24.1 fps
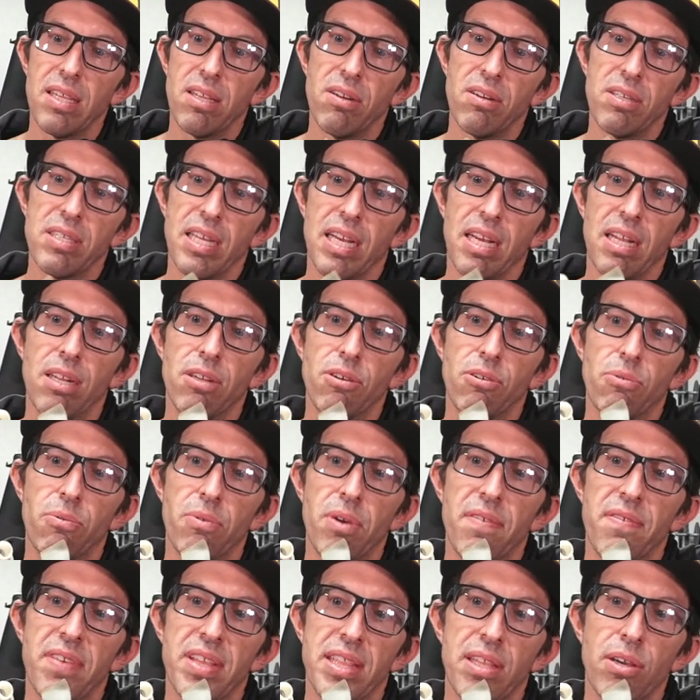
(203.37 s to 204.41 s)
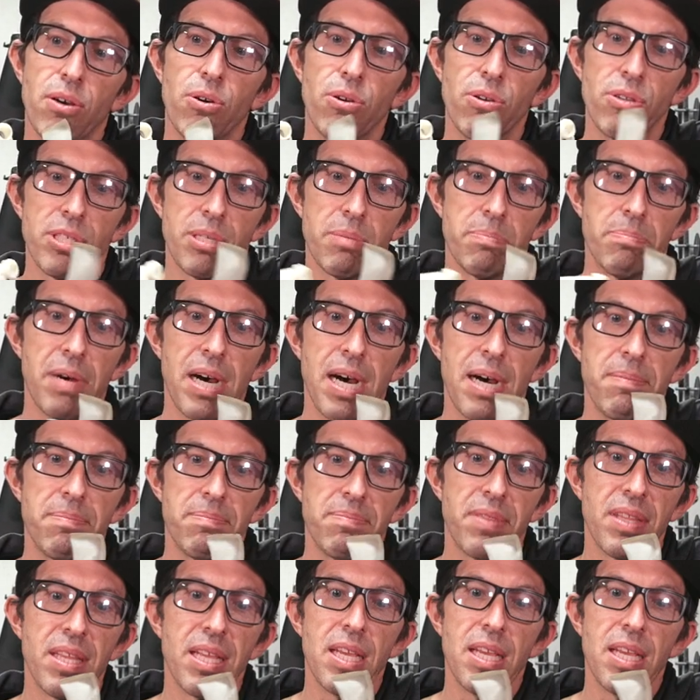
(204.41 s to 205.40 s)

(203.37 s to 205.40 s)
There's like a little rivet that holds the pump.